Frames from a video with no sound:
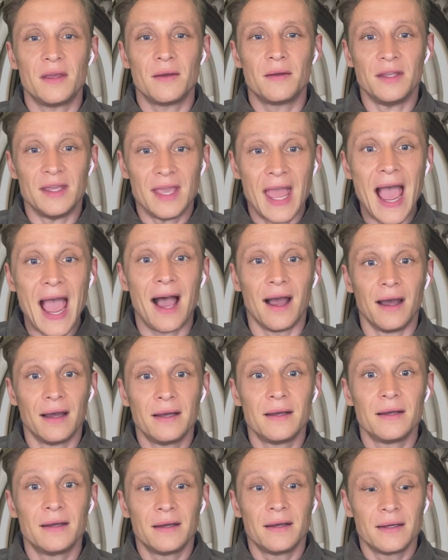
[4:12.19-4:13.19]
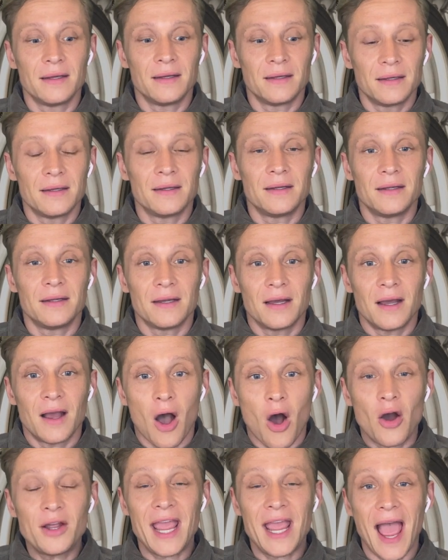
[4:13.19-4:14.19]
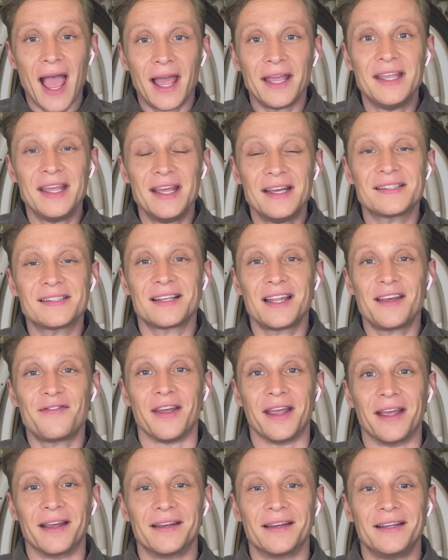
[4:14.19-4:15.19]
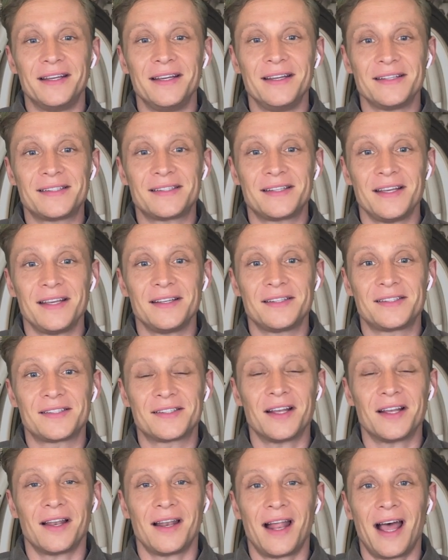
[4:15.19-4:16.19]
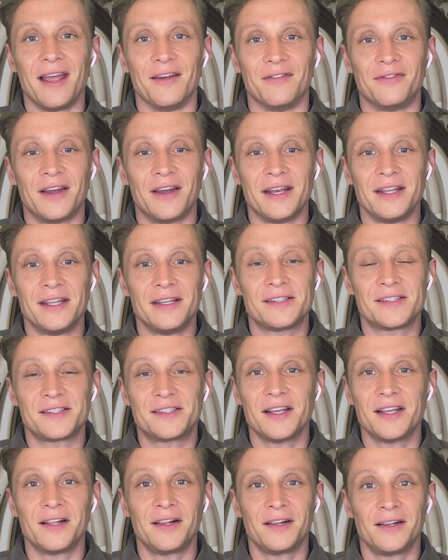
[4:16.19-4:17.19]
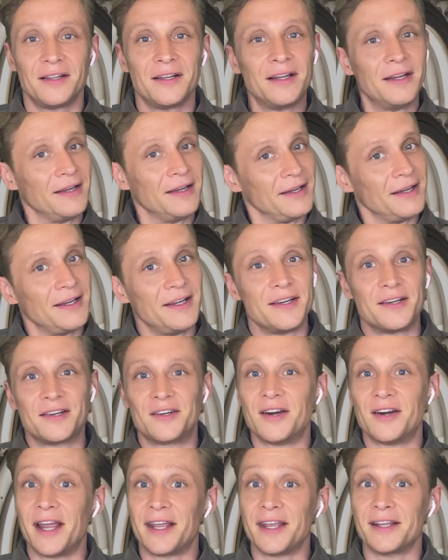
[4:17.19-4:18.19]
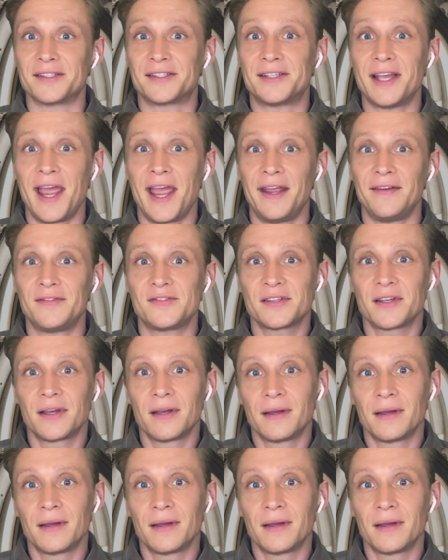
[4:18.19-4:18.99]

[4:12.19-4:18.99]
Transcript: Yeah. Oh yeah, he is living. He's still alive, and he's still cracking safes.